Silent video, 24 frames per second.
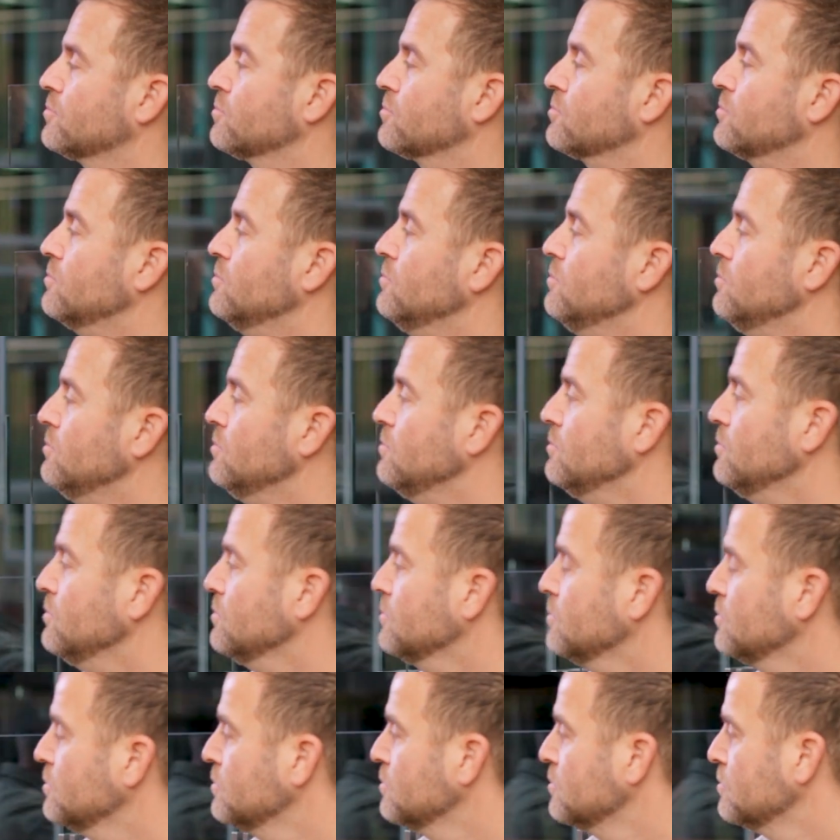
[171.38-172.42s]

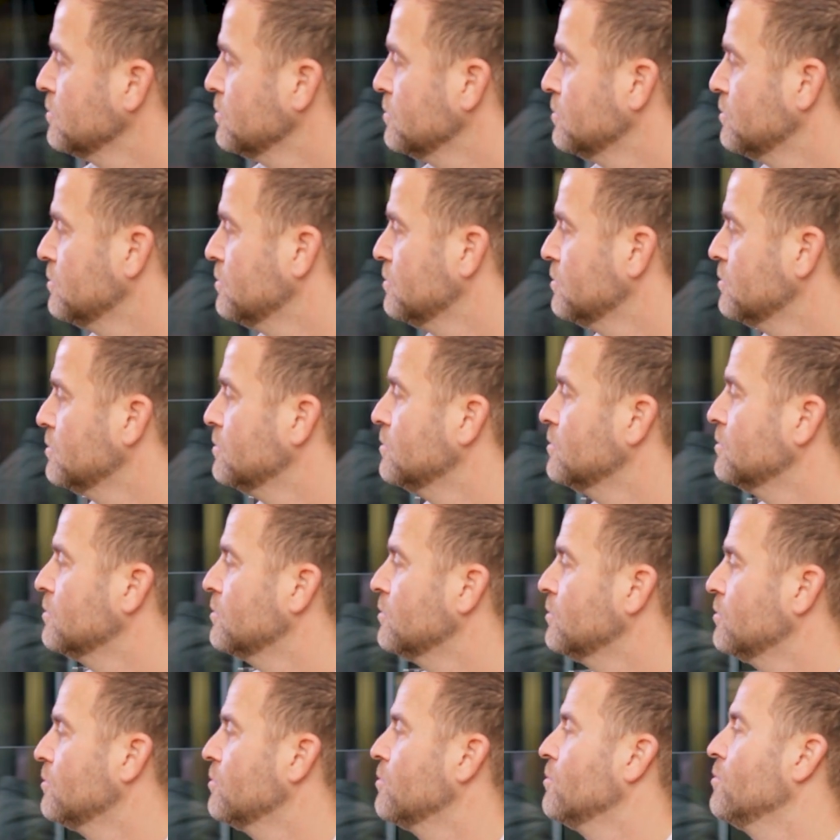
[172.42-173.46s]

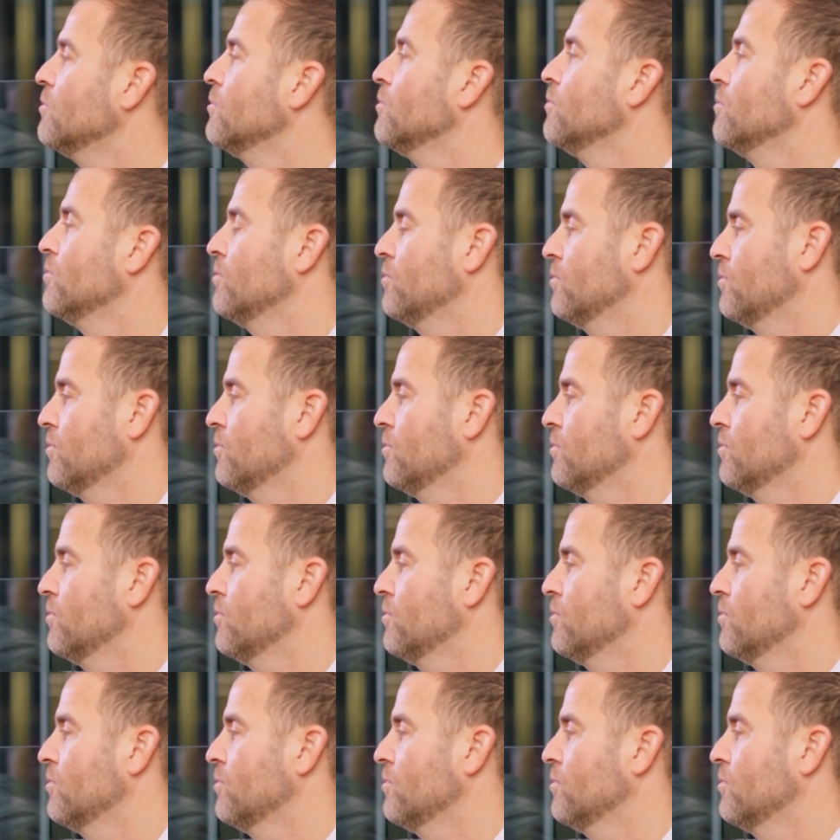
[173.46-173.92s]
The person shown says nothing.